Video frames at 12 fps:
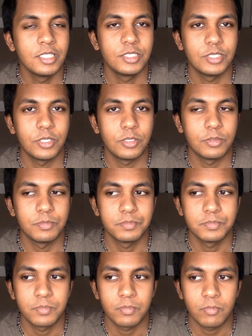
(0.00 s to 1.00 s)
So
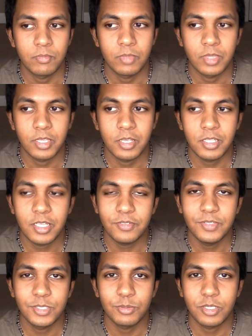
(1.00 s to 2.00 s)
a lot
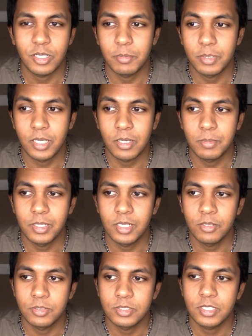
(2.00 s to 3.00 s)
of things were coming up, and
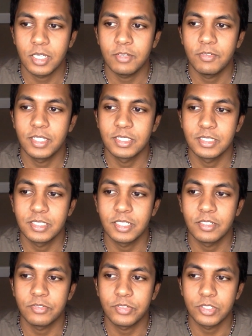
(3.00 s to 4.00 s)
I was kind of
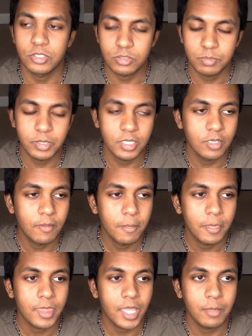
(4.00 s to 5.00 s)
hesitant at first, but
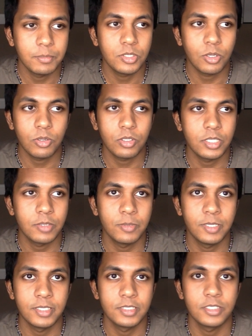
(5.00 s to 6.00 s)
I'm totally
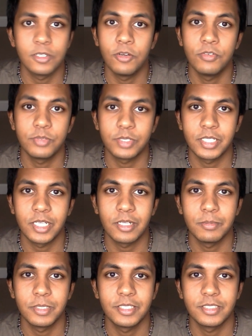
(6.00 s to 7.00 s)
willing to go for it now
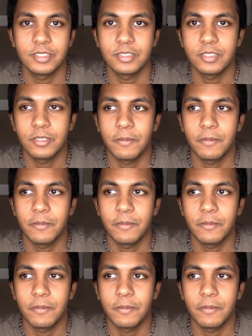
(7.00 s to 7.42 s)
because